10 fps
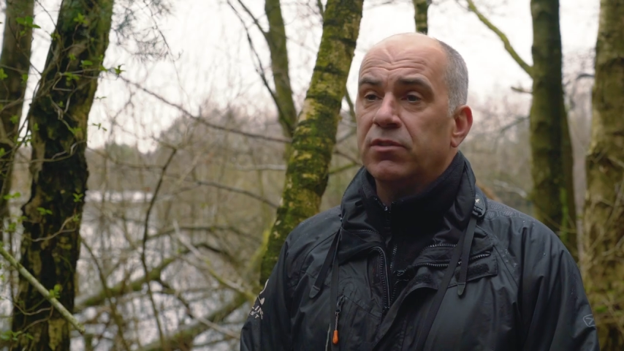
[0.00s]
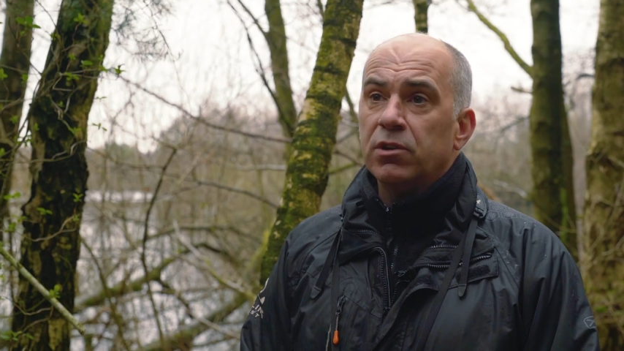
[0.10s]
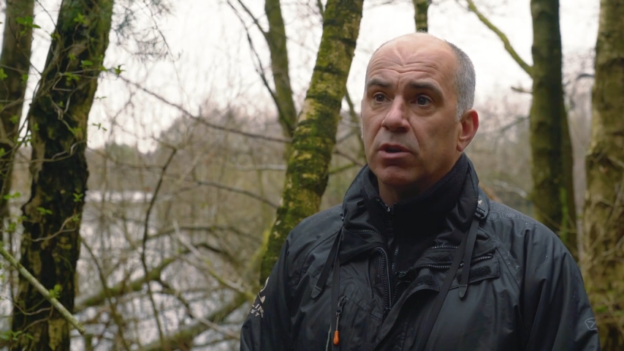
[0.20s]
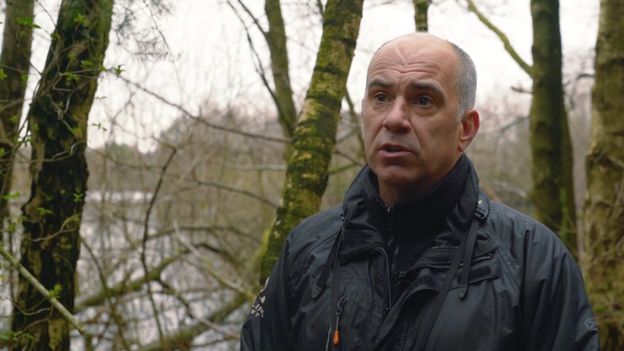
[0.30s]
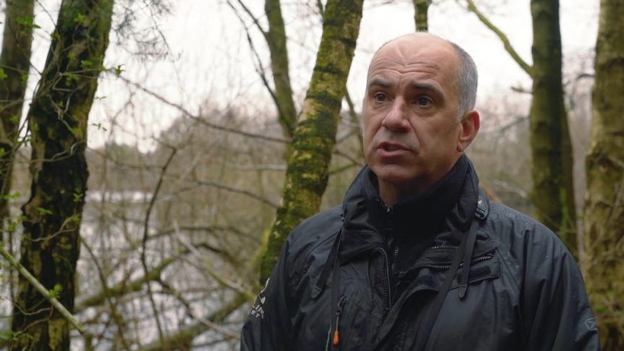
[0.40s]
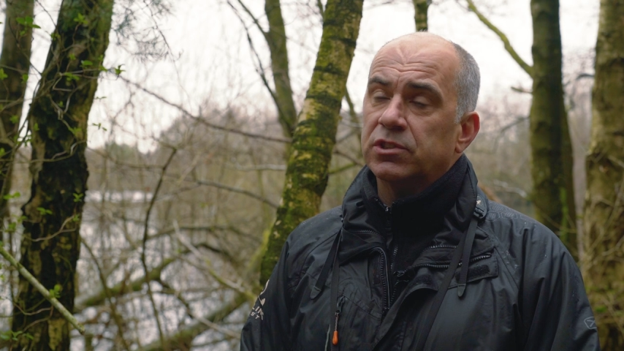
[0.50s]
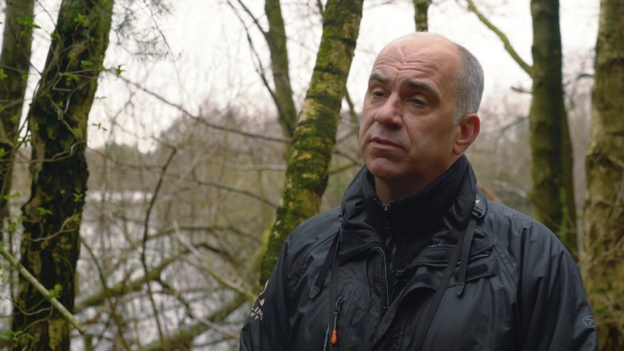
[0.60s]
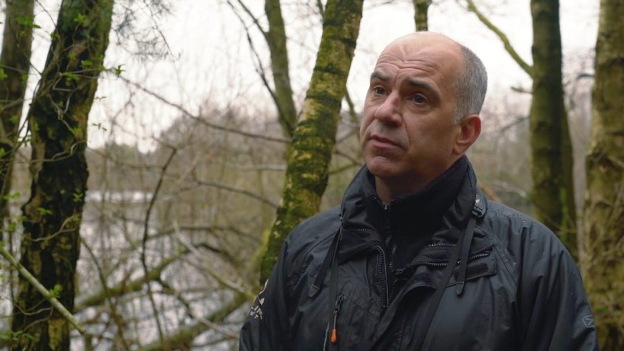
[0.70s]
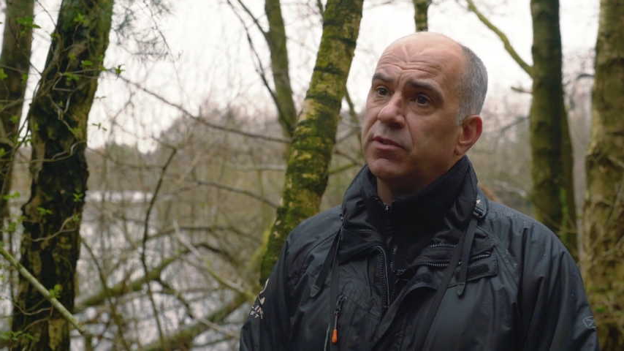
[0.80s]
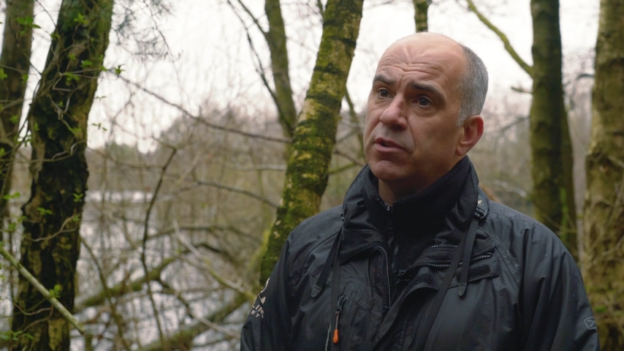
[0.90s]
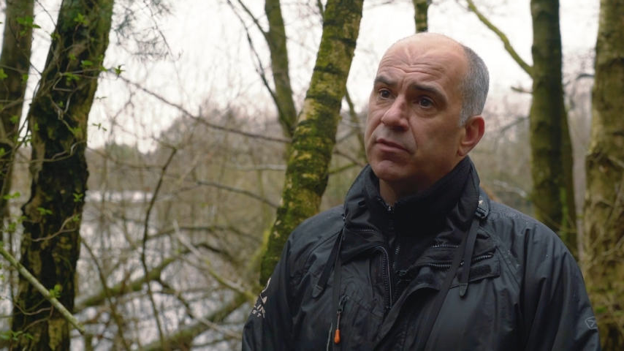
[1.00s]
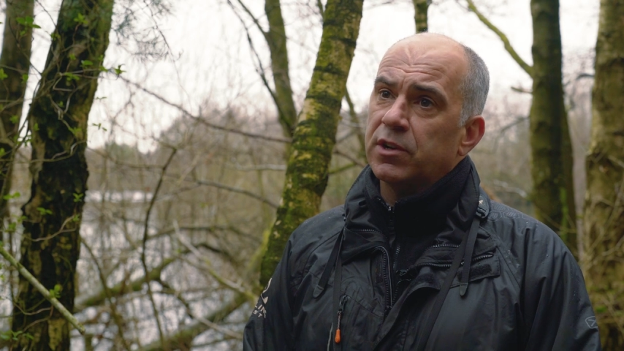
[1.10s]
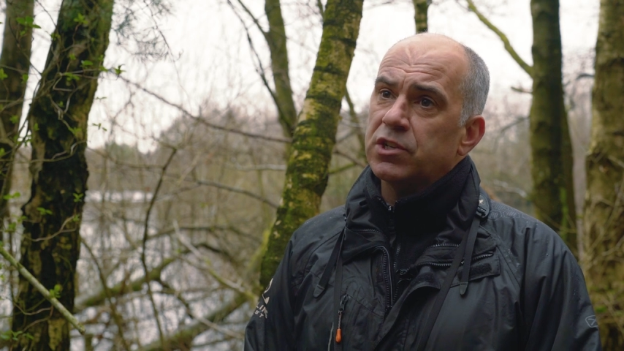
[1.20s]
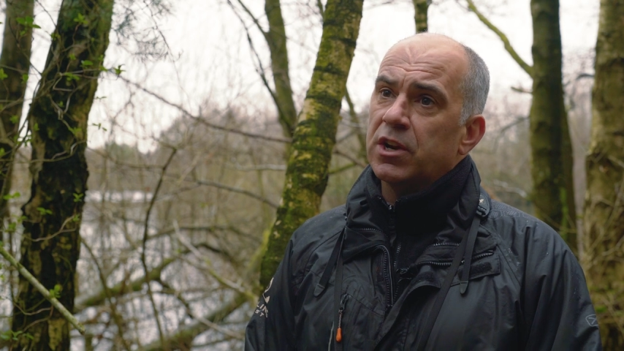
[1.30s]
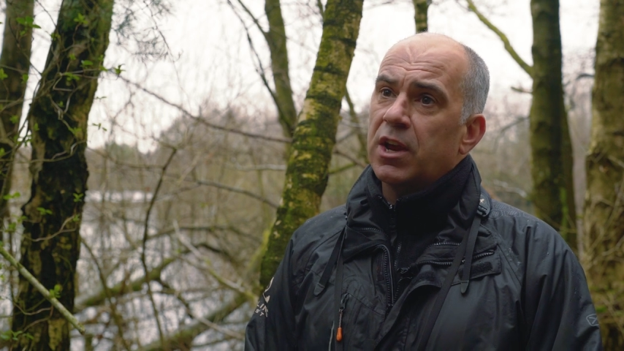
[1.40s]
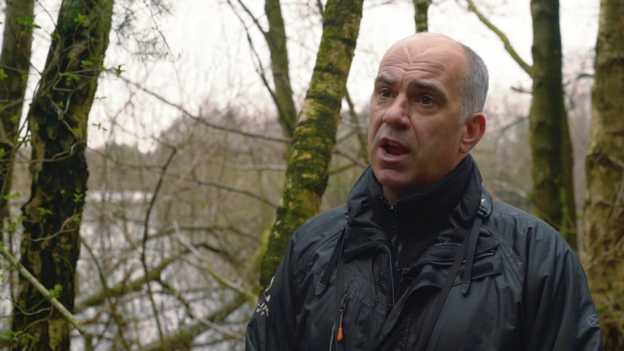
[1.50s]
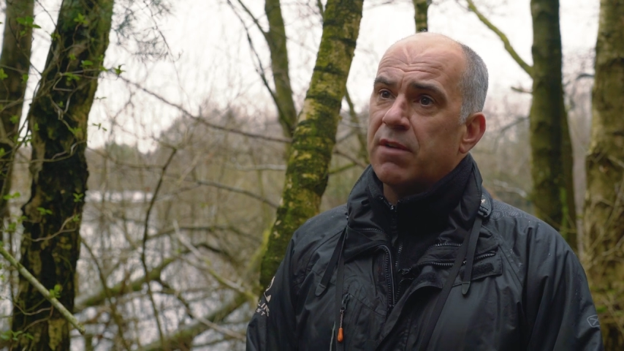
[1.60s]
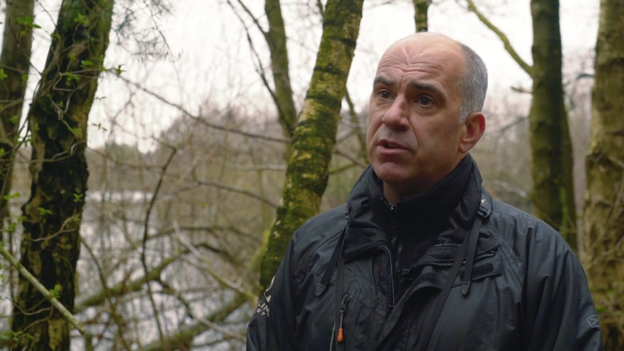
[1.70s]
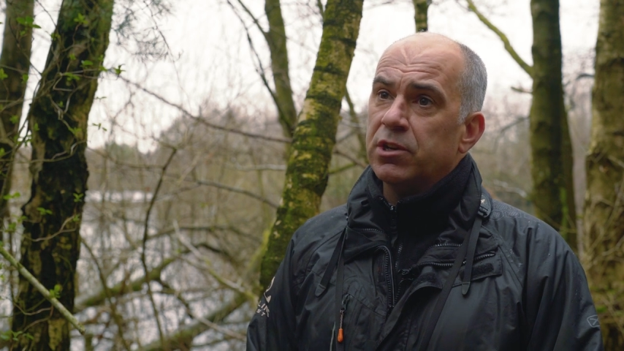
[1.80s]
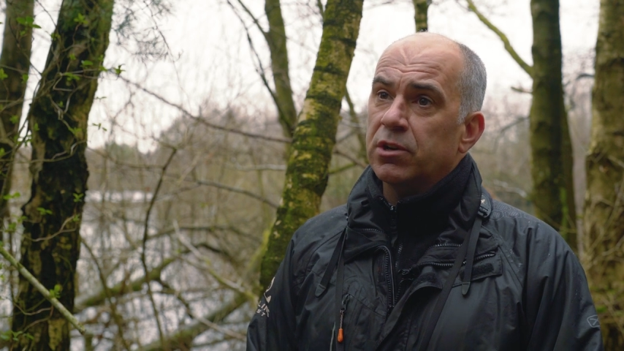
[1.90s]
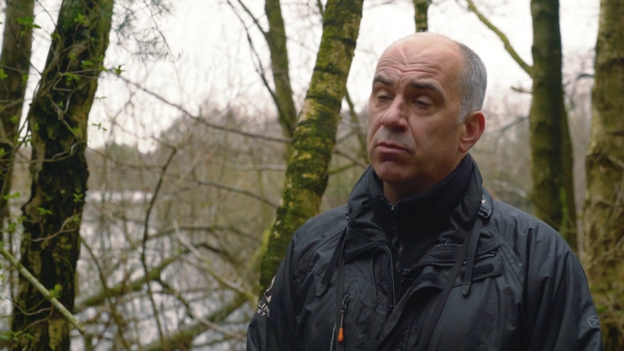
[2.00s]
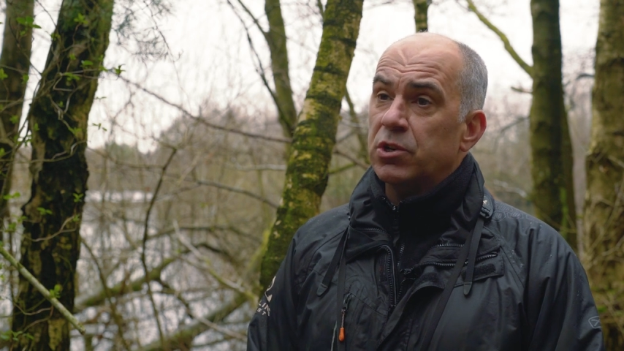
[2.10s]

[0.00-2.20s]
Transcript: a few losses of a few fish every year,